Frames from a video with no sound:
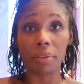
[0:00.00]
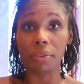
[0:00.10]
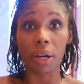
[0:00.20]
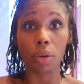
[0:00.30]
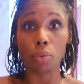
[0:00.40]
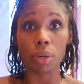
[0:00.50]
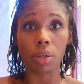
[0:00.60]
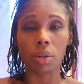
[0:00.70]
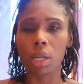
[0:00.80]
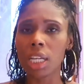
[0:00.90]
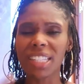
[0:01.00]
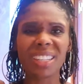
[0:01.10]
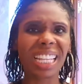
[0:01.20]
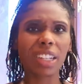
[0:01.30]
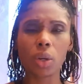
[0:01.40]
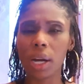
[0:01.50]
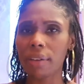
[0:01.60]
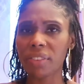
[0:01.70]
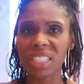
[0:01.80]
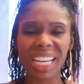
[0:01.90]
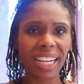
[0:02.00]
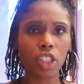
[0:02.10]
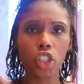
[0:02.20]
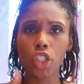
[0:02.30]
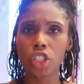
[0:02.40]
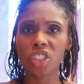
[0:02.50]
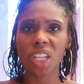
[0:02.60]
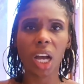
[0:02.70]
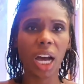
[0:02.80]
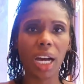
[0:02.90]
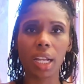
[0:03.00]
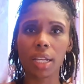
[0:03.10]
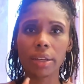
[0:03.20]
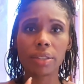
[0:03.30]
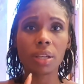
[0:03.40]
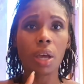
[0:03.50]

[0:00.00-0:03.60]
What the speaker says: very real. So then you'll have the textures, the colors,